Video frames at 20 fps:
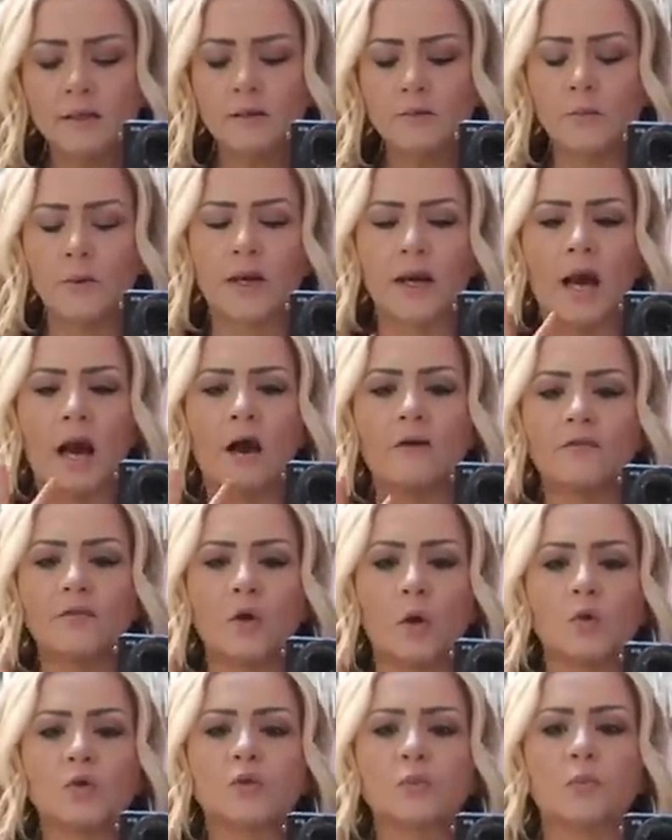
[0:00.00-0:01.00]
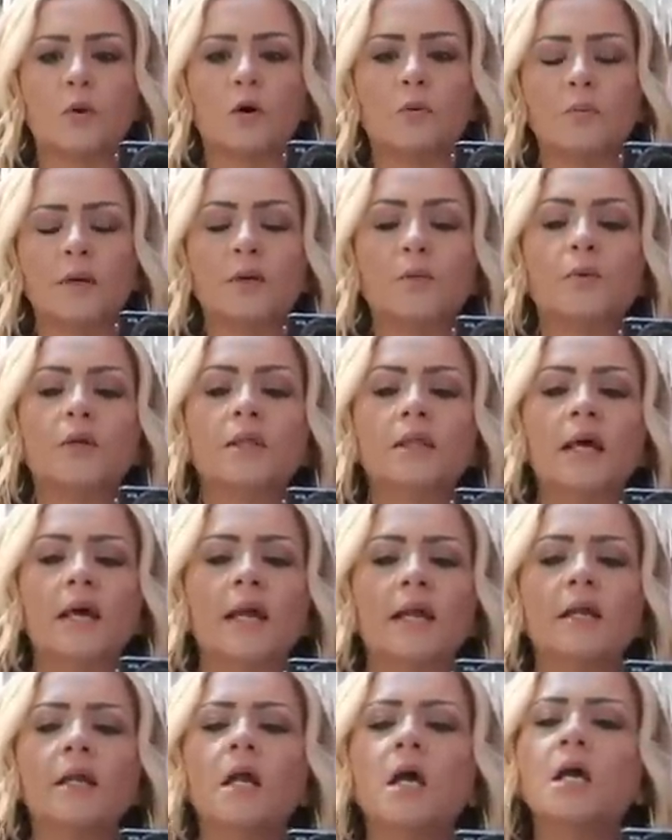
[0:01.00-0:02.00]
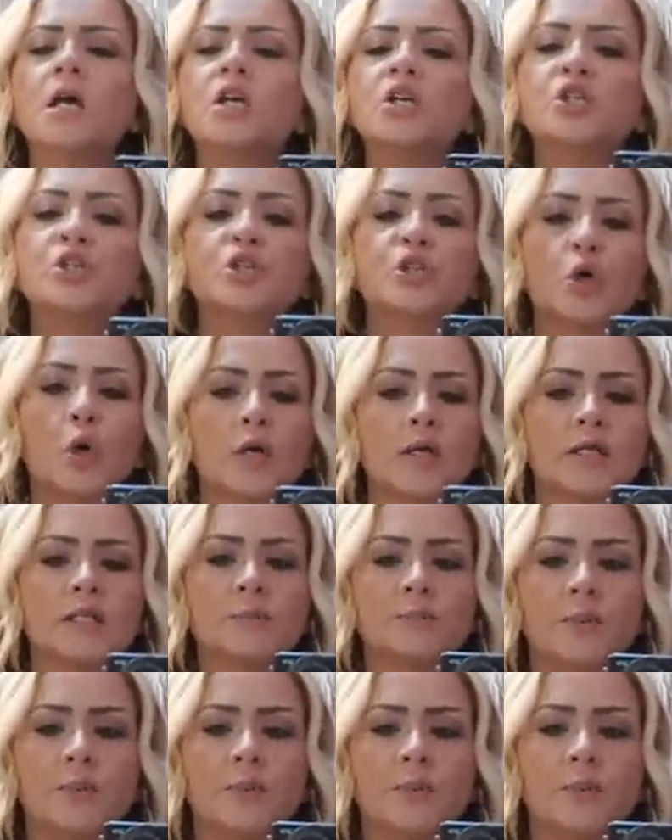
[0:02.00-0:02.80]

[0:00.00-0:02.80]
when I have those moments with them, so it's